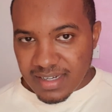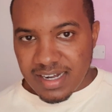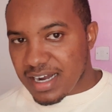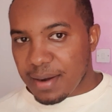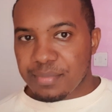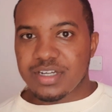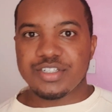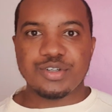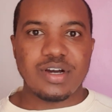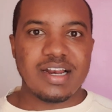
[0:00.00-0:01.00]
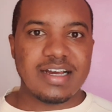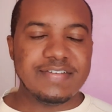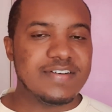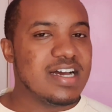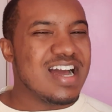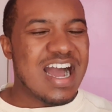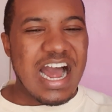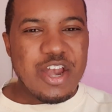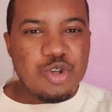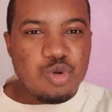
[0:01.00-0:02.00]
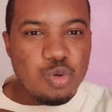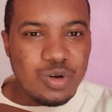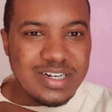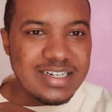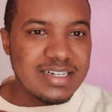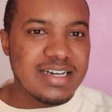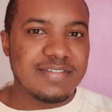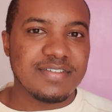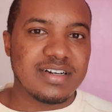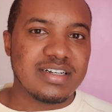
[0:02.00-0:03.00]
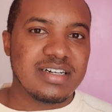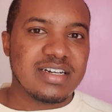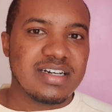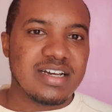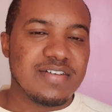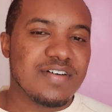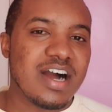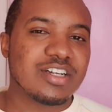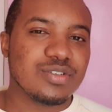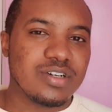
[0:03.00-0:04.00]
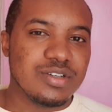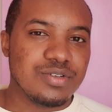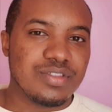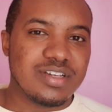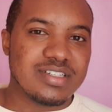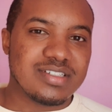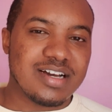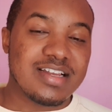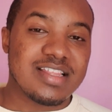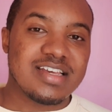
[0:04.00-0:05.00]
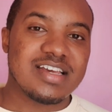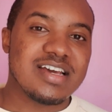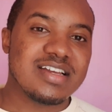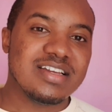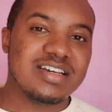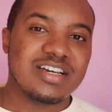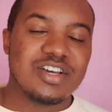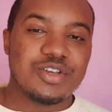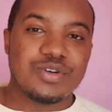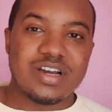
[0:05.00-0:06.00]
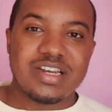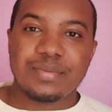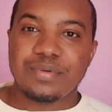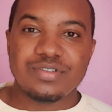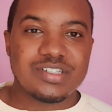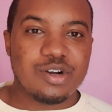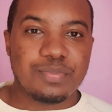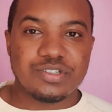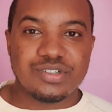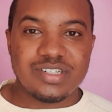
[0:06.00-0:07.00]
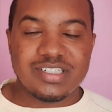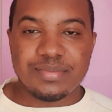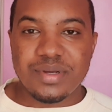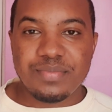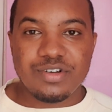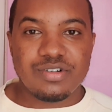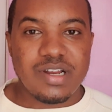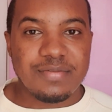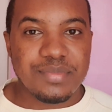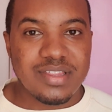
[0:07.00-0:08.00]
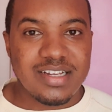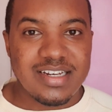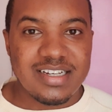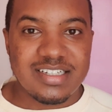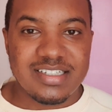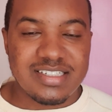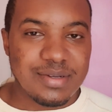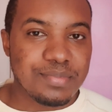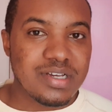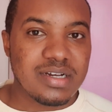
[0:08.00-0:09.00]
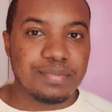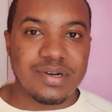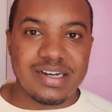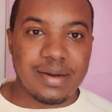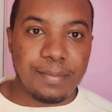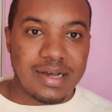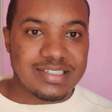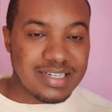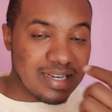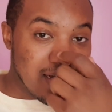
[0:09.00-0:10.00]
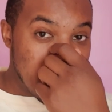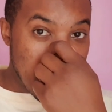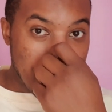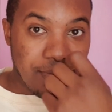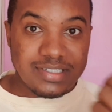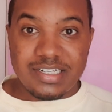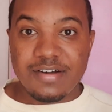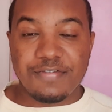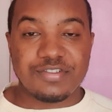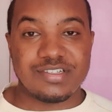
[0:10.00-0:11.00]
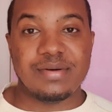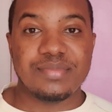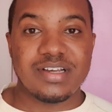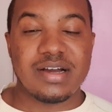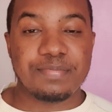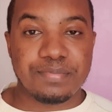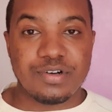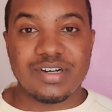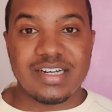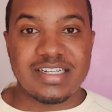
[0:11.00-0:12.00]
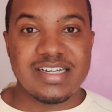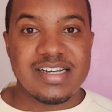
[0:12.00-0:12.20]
come into your life, and you will never ever actually do this. And in the end, you end up losing opportunity. Maybe you could have been the next big brand ambassador for something, a product.